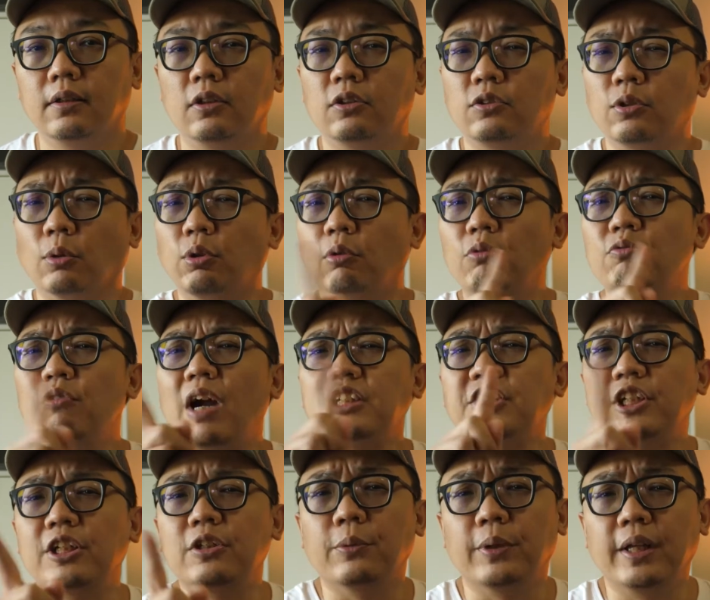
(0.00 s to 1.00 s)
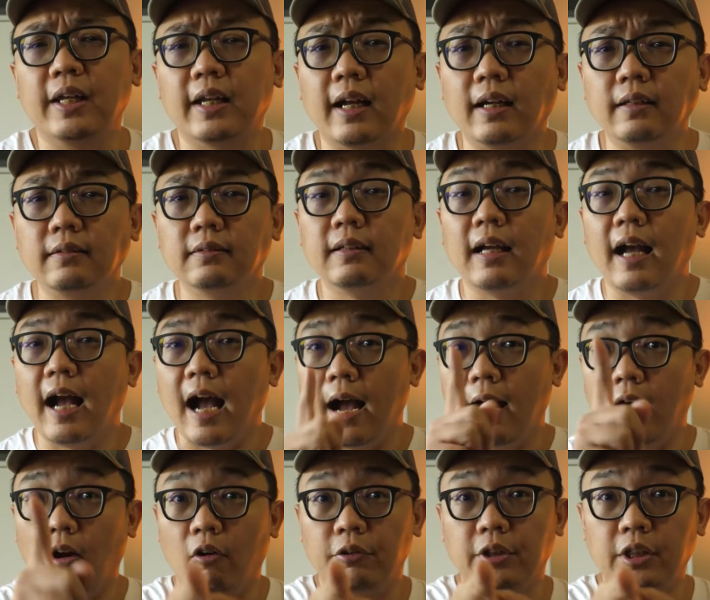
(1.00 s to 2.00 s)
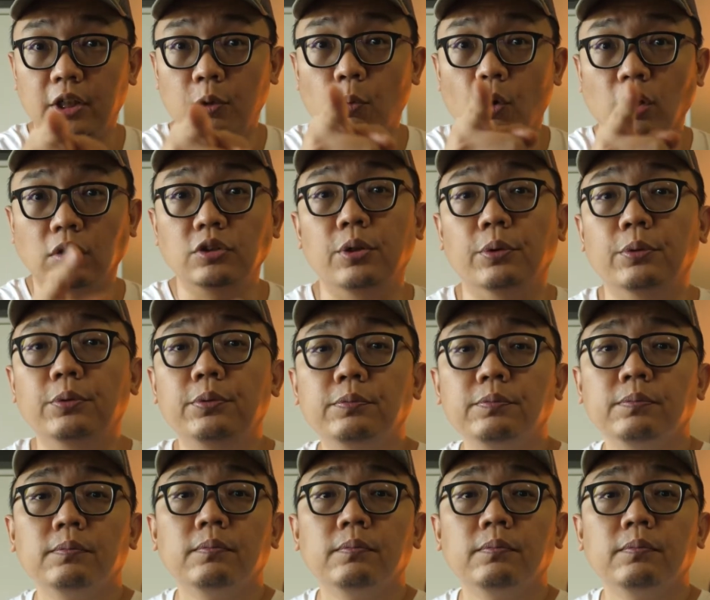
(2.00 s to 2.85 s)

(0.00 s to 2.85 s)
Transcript: So don't rush into it, I already warned you.